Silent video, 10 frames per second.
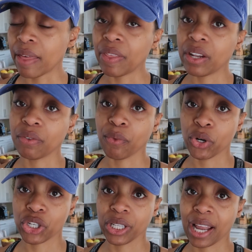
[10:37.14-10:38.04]
and then
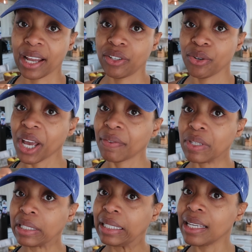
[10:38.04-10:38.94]
unfortunately I do have
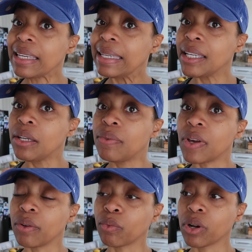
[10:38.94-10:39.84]
to leave
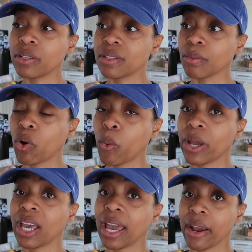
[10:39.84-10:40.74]
and run some
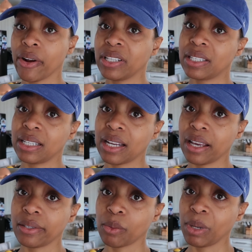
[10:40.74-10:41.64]
quick errands
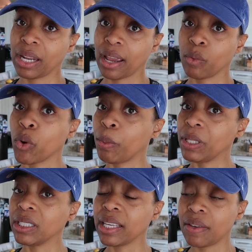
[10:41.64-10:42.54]
today. So me and Ann will
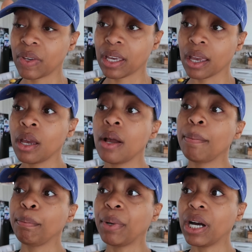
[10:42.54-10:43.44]
be leaving,
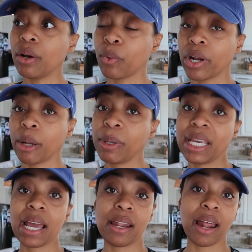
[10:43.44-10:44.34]
but we're going to
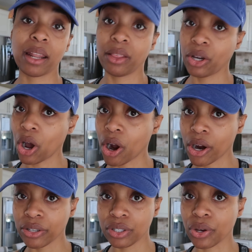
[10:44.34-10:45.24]
be in and out of the
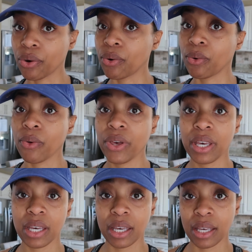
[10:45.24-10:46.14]
car, so
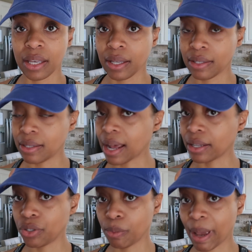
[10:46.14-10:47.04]
it's not too